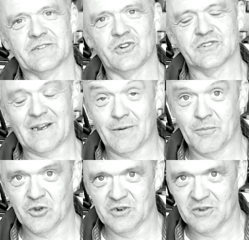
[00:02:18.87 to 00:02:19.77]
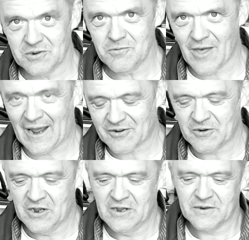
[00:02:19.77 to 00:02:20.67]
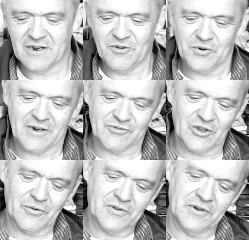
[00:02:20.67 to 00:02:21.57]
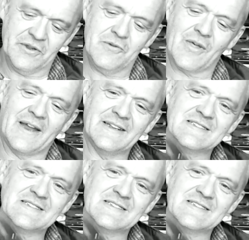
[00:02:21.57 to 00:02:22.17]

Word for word: of course, how I'm going to do that. Now what I've done to do that